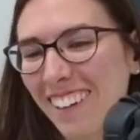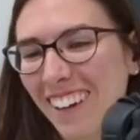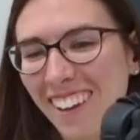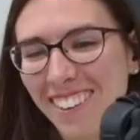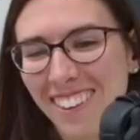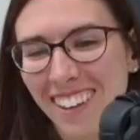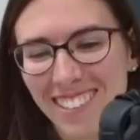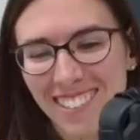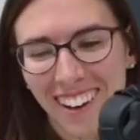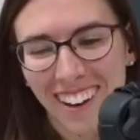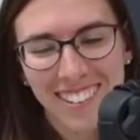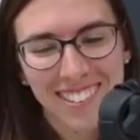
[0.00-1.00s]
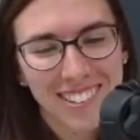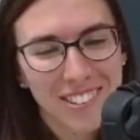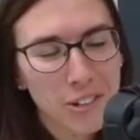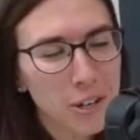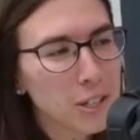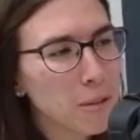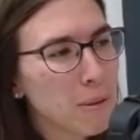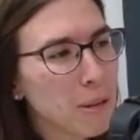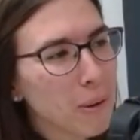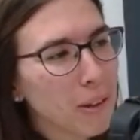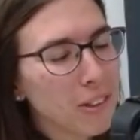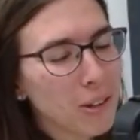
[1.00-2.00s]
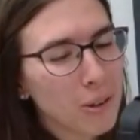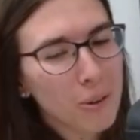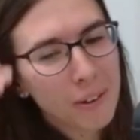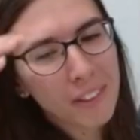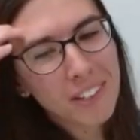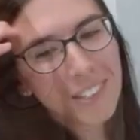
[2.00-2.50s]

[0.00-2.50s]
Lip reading: Yeah, thanks, guys. It's so good to be with you this